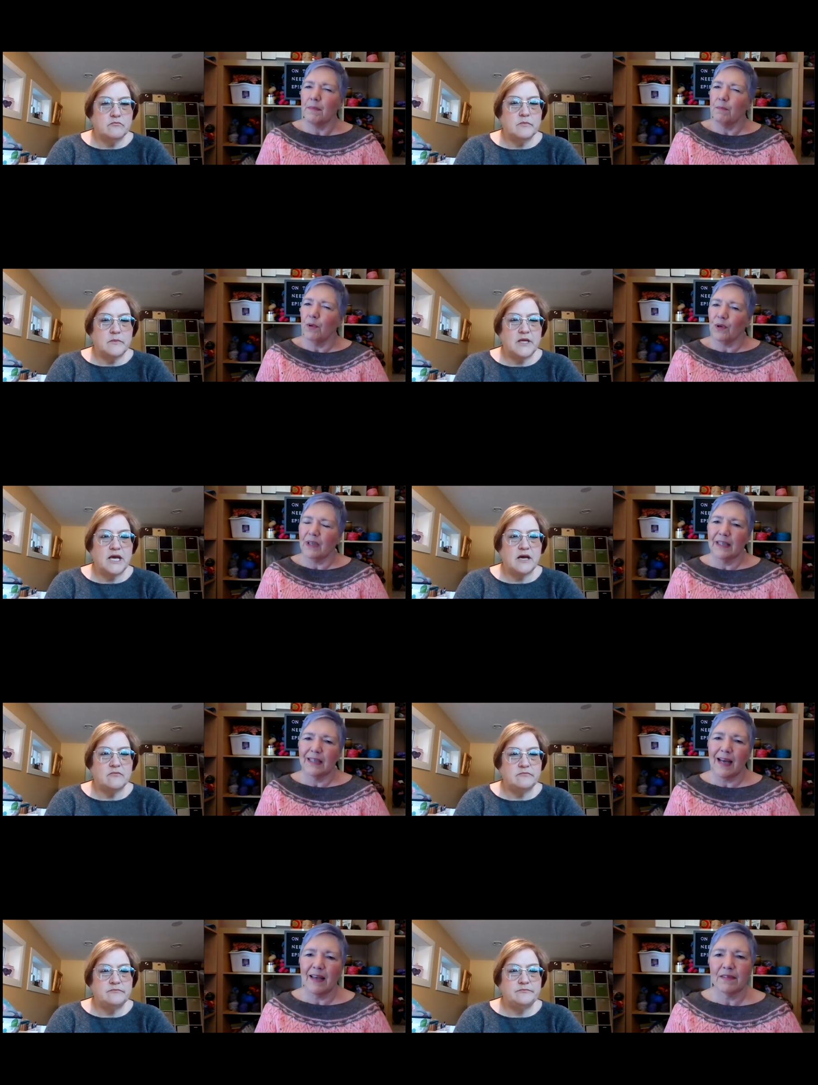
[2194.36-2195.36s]
Speaker 1: maybe Portland.
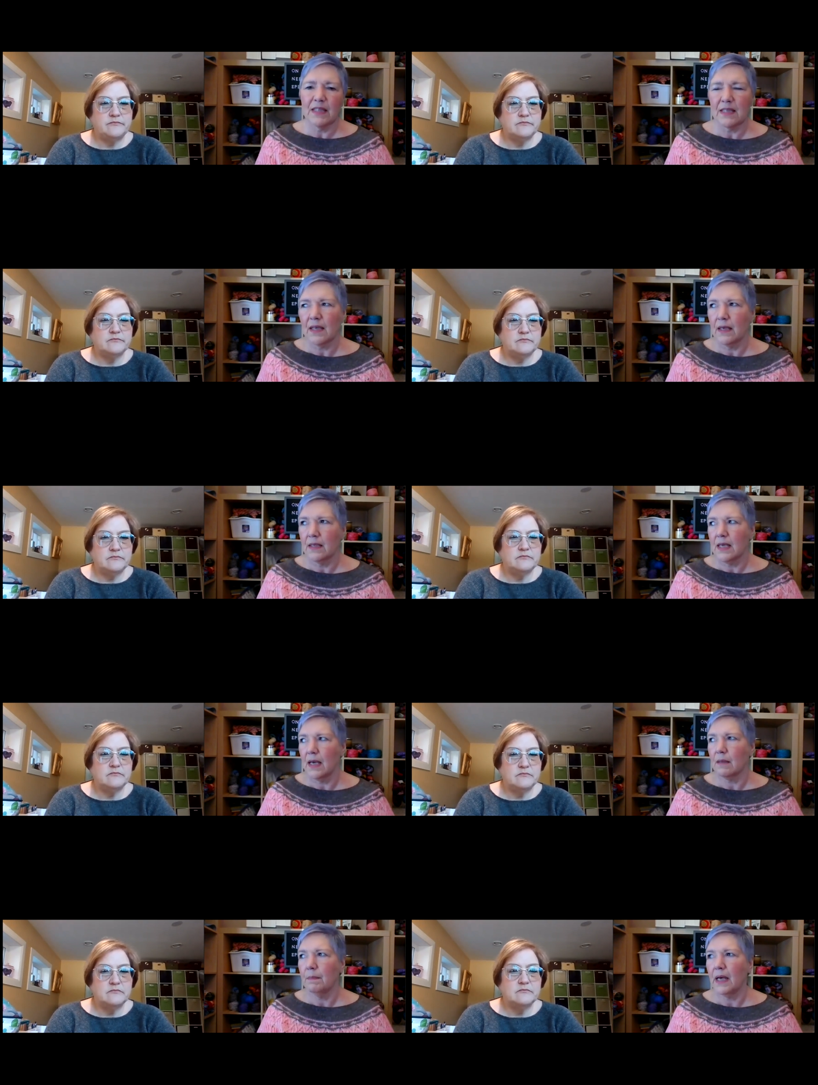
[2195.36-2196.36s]
Yeah. I haven't decided
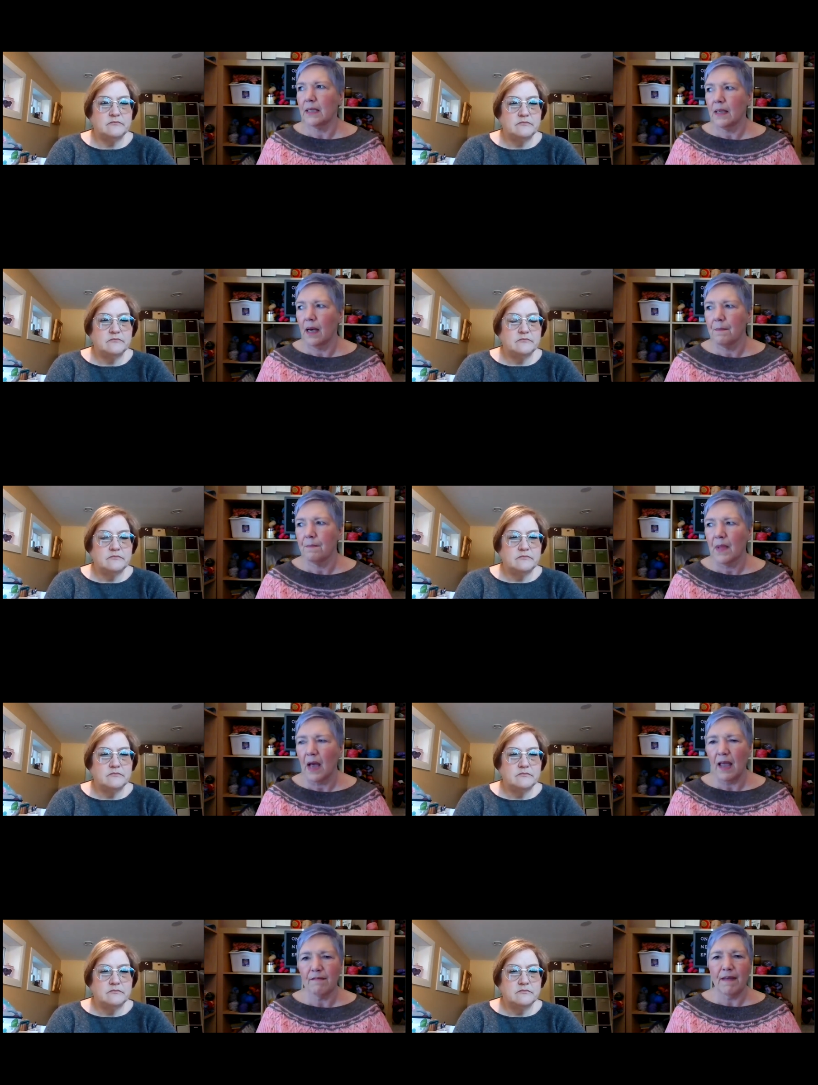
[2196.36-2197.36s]
yet, but um,
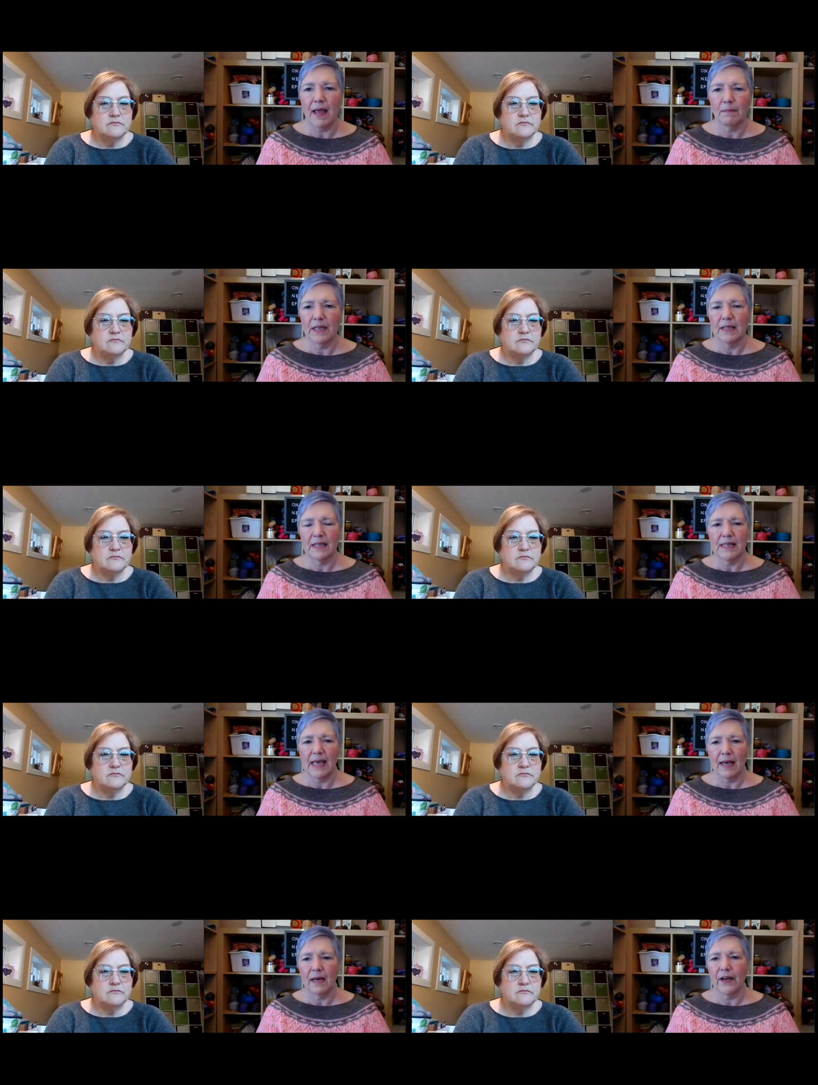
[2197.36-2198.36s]
I have family in the
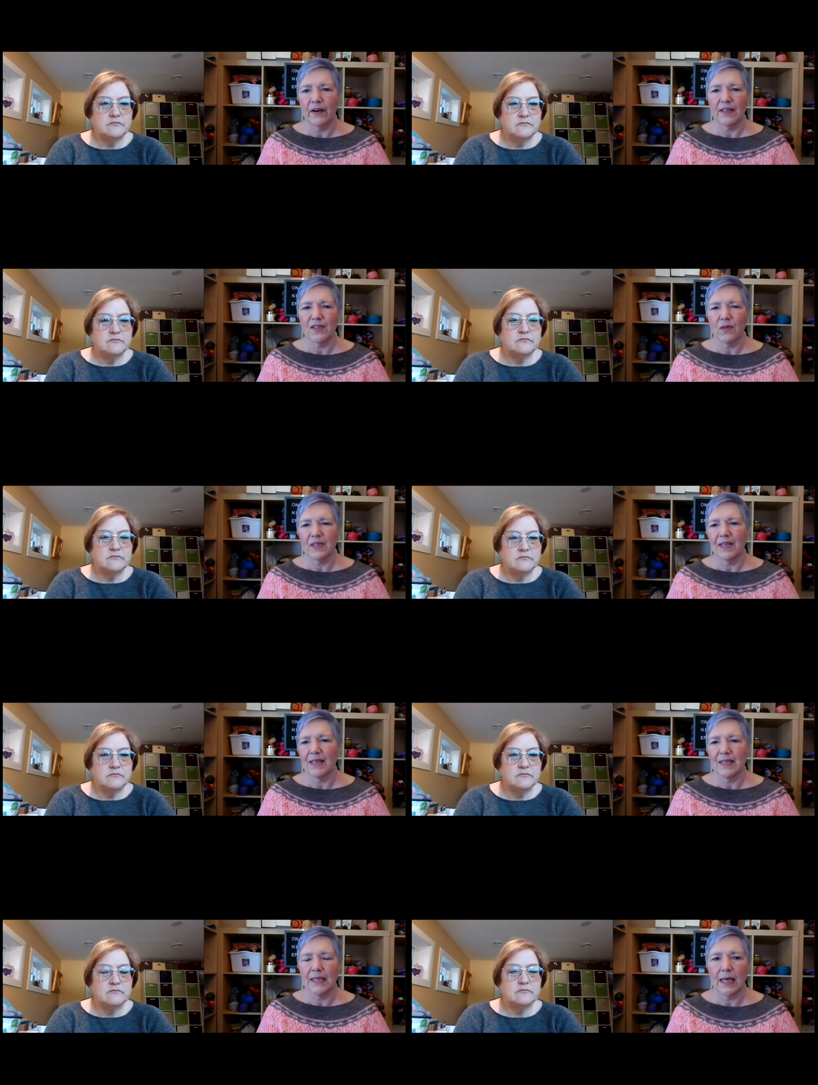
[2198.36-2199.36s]
Seattle area, so it's
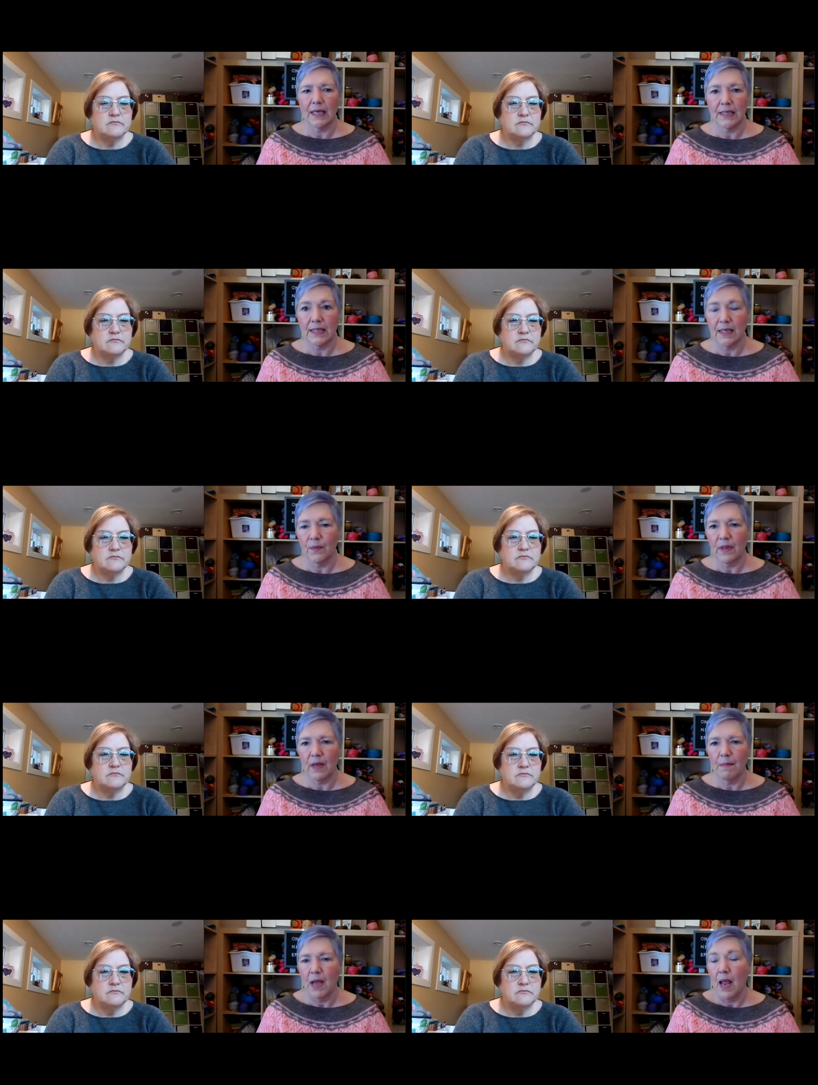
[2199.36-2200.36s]
nice that I can stay with
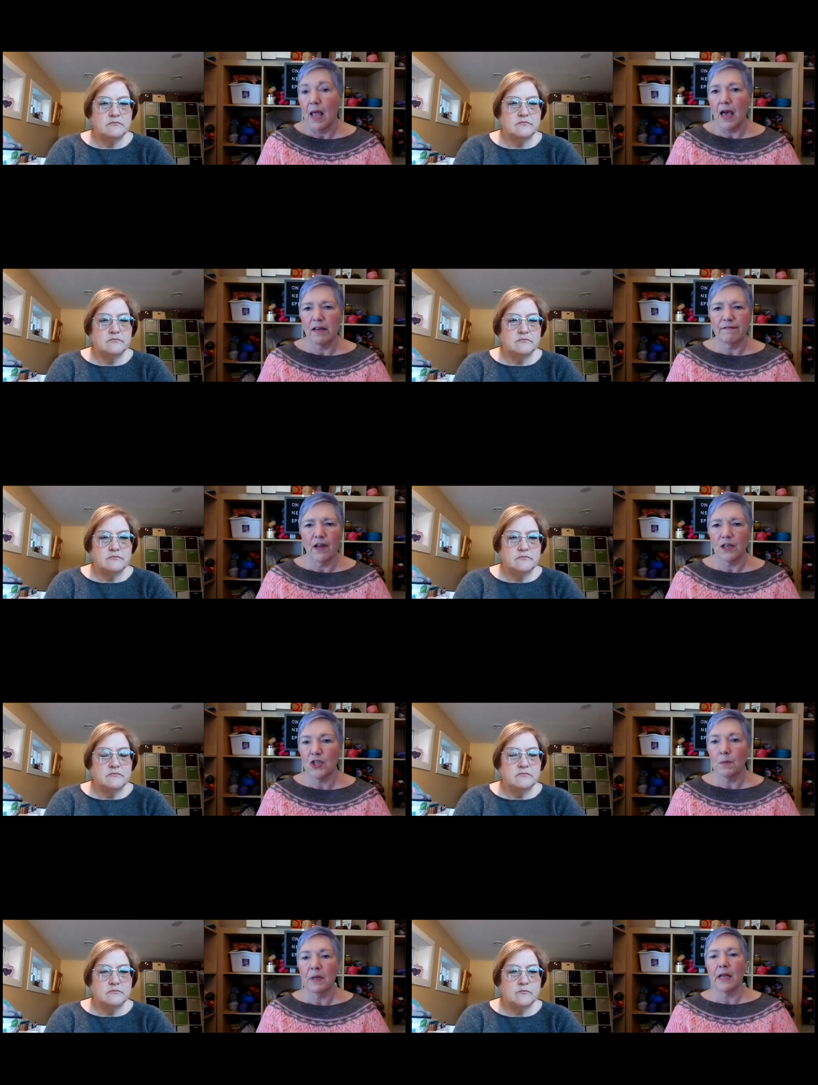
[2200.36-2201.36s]
them. And if not,
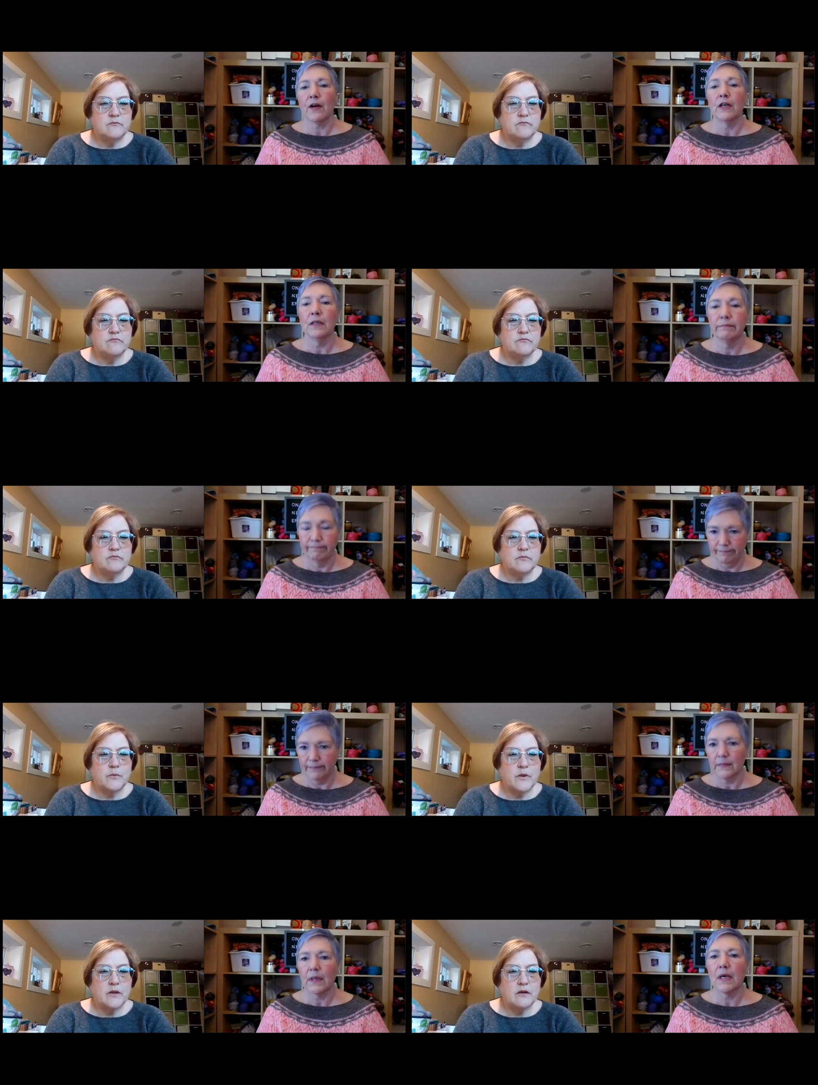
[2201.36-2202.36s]
Chip and Aaron,
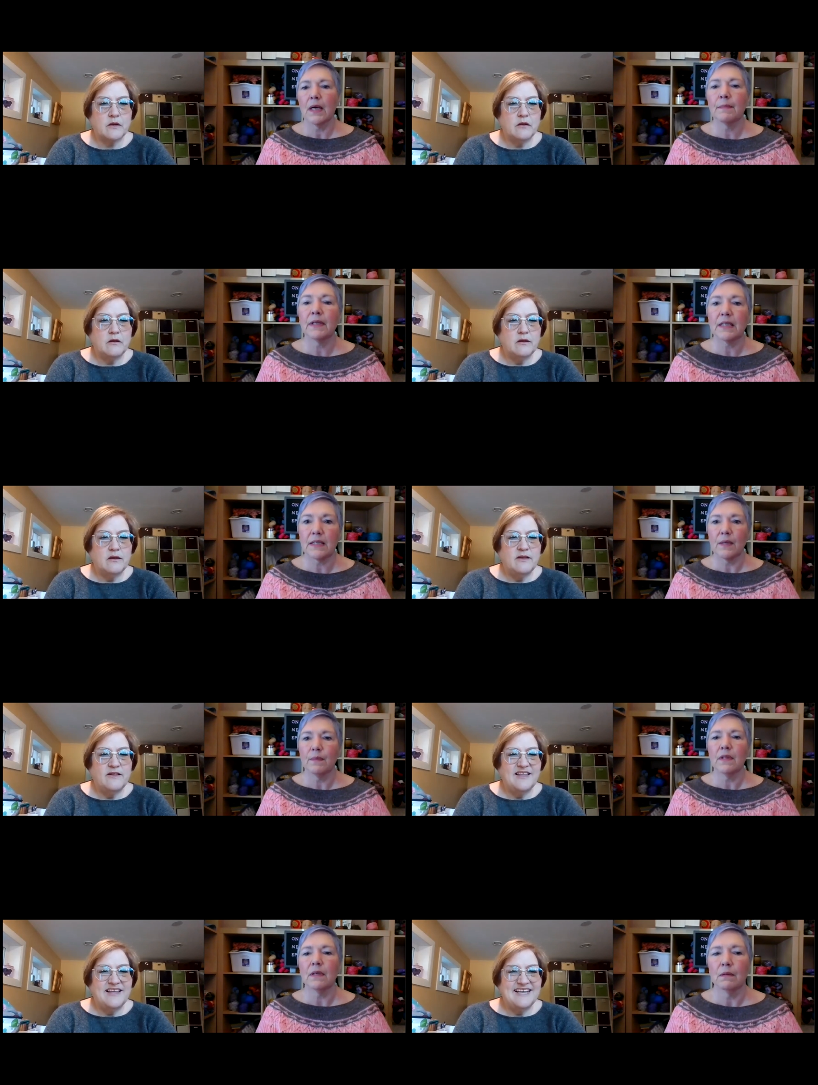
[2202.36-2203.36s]
I'm going to stay
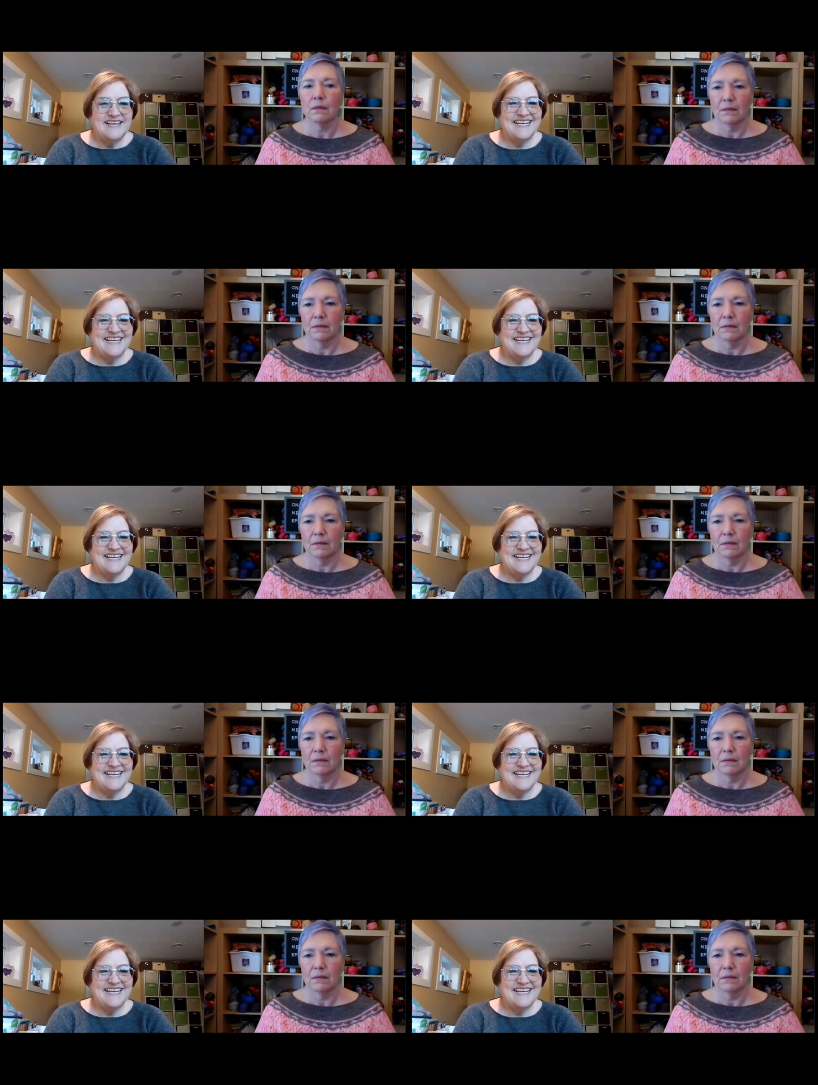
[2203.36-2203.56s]
with you.